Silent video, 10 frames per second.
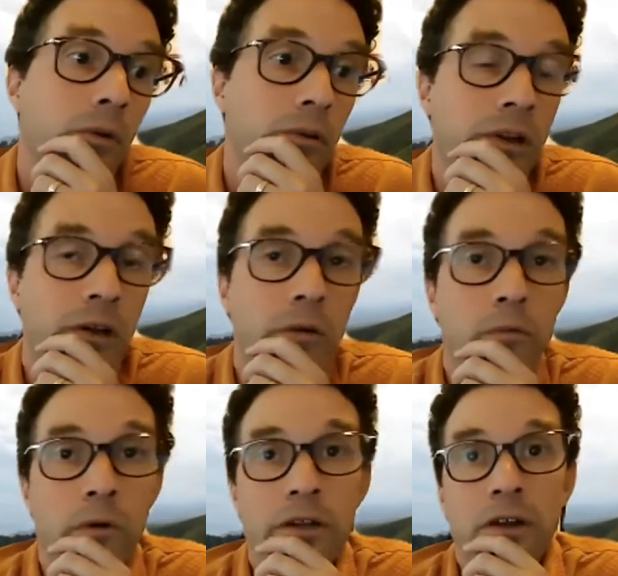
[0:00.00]
you know,
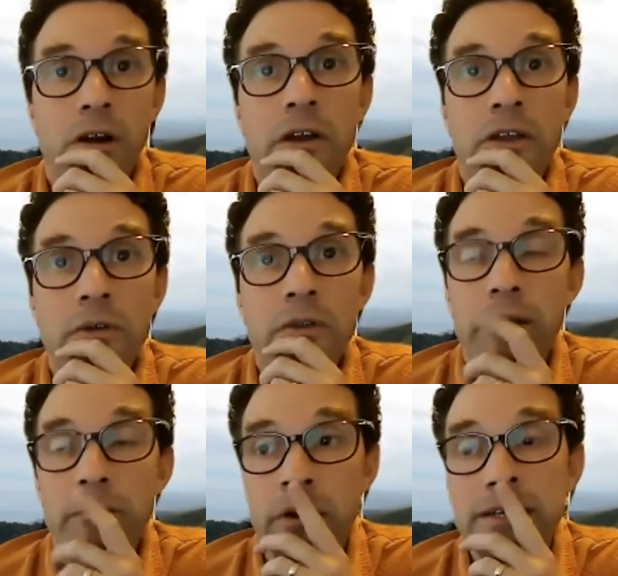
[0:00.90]
one could argue
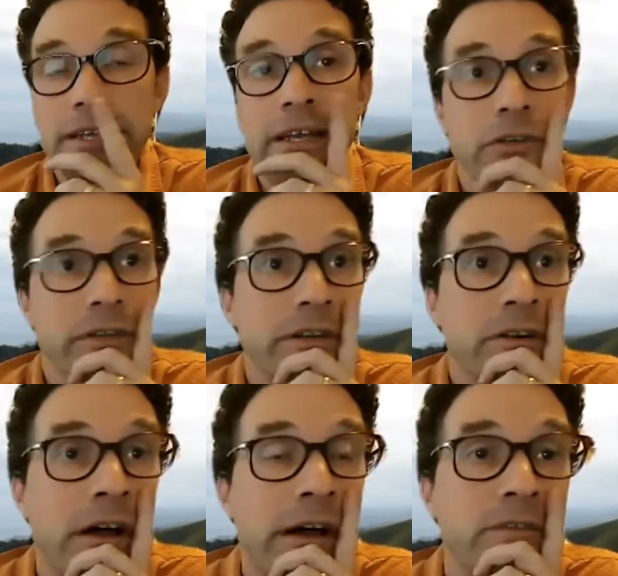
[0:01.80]
that we're endangering their
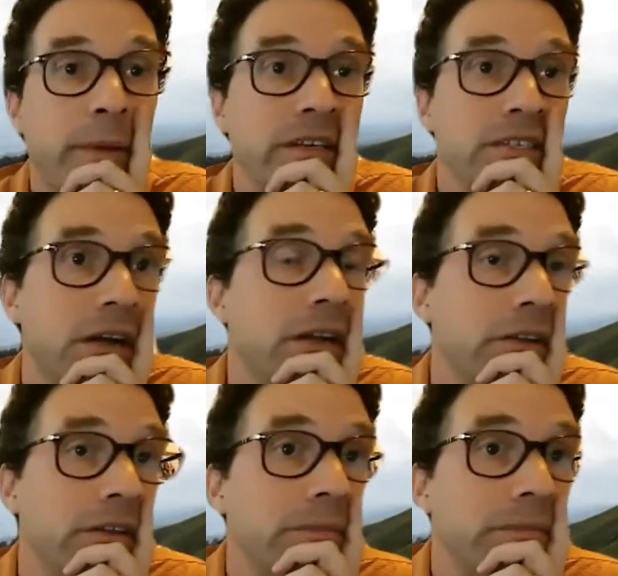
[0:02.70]
lives by studying
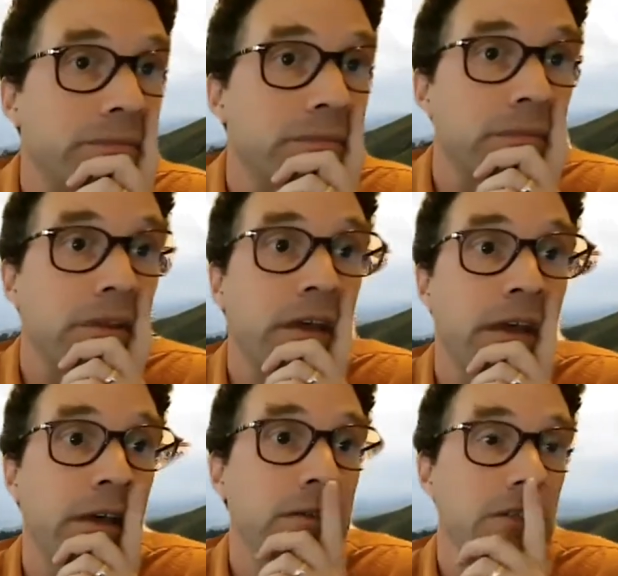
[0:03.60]
them.
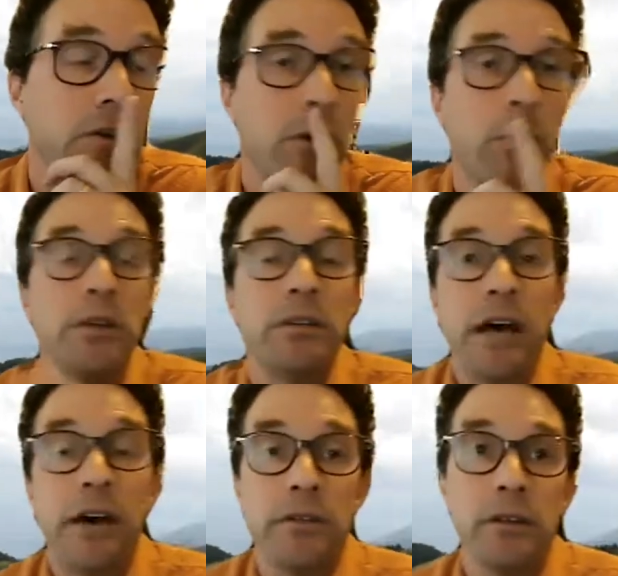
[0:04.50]
And so we
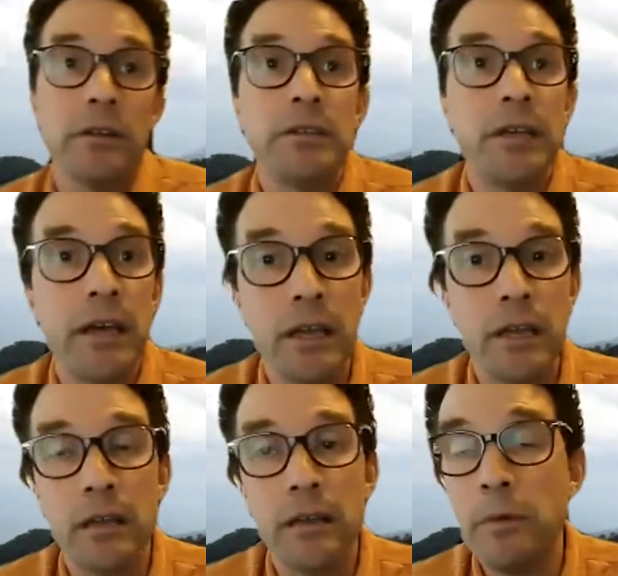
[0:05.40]
definitely take,
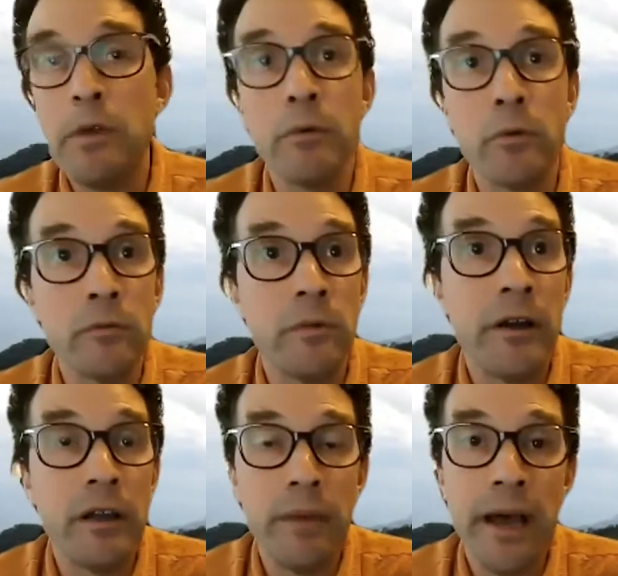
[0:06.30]
I mean, we were
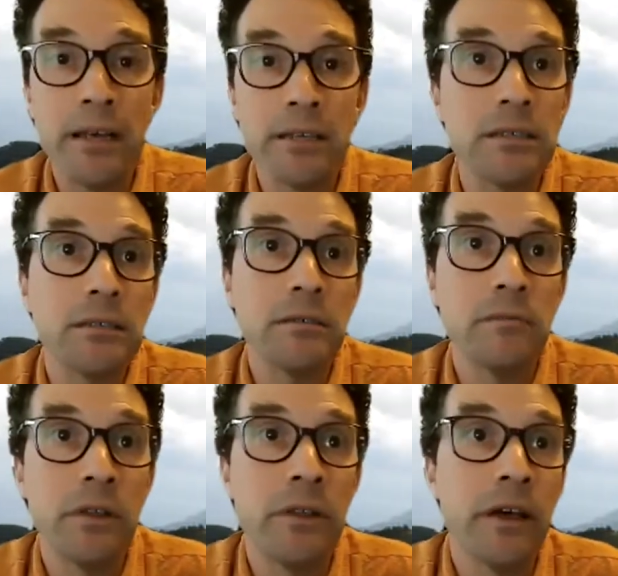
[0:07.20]
wearing masks
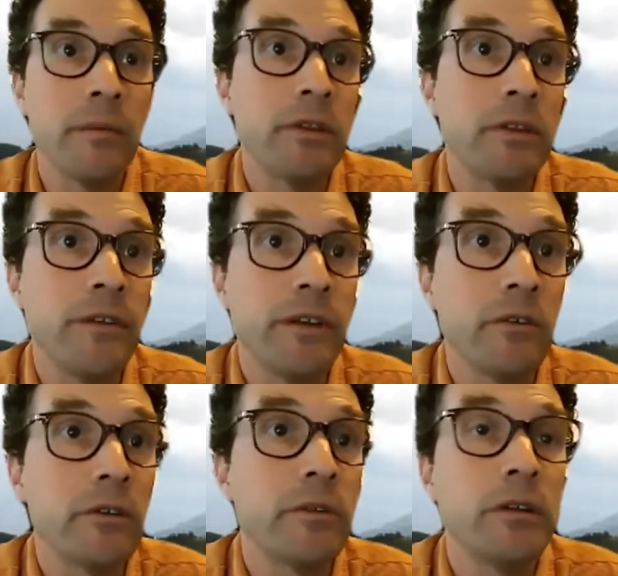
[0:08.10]
with them in the
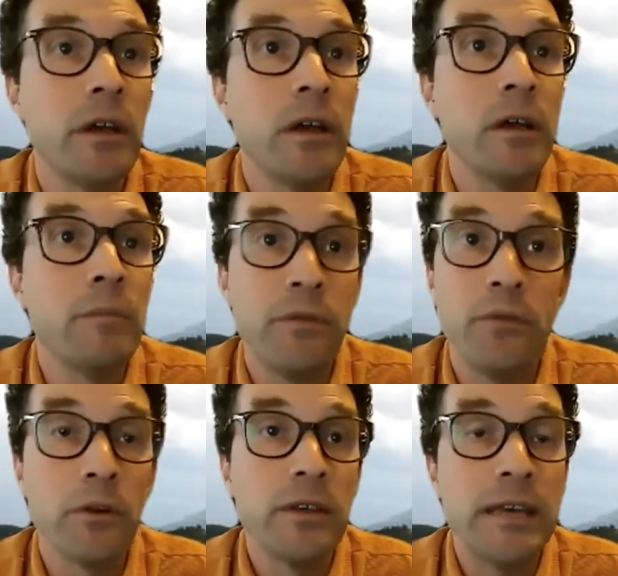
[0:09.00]
field
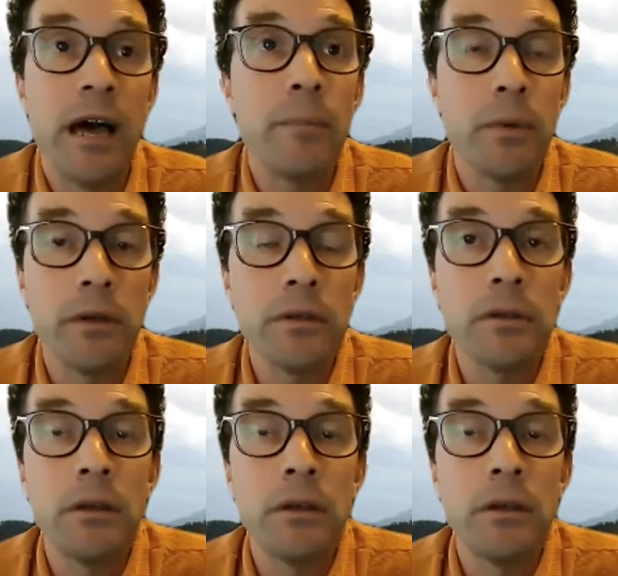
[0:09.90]
before this happened